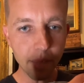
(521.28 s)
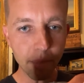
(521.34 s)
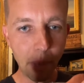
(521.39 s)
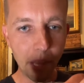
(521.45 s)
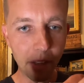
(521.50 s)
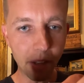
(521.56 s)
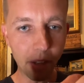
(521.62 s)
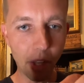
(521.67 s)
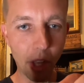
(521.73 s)

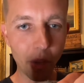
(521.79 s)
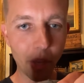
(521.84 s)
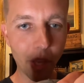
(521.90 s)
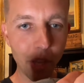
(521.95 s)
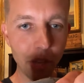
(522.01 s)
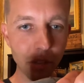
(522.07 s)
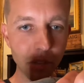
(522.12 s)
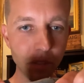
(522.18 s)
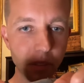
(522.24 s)
By the
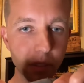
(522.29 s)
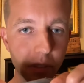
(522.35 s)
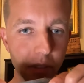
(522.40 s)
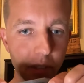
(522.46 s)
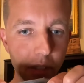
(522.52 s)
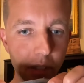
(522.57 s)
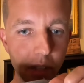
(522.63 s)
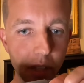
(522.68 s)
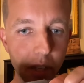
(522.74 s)
logo.
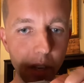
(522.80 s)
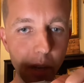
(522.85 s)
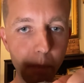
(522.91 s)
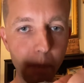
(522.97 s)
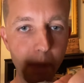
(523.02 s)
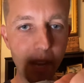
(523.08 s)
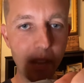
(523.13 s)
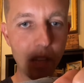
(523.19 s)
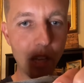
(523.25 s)

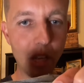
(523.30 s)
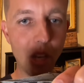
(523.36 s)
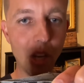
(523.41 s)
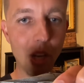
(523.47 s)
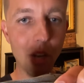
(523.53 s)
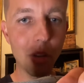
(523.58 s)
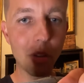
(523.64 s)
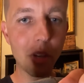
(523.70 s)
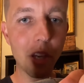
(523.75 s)
I
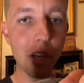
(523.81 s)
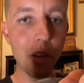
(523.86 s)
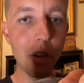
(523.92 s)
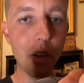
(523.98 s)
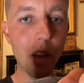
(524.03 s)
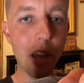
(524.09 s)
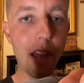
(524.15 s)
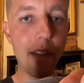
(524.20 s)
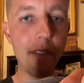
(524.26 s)

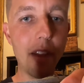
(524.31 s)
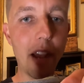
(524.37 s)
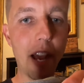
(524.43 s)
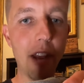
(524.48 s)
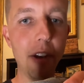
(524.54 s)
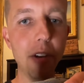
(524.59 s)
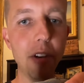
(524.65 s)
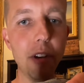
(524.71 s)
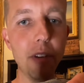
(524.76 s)

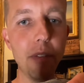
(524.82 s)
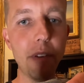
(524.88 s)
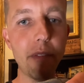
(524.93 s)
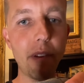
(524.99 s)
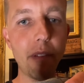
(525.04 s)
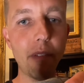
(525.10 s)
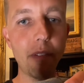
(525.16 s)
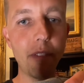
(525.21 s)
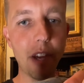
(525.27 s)
don't know if
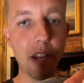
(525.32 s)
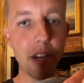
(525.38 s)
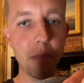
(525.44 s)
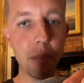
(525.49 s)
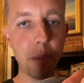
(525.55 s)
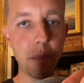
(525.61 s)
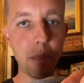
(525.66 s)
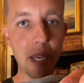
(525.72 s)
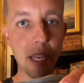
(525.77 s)
I've ever found
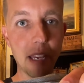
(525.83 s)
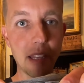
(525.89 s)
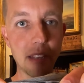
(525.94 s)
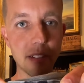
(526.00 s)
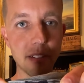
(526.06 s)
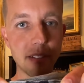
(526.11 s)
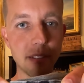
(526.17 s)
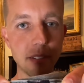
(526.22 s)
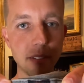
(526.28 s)
them in
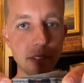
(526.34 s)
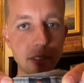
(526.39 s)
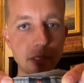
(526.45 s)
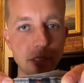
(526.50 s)
pants.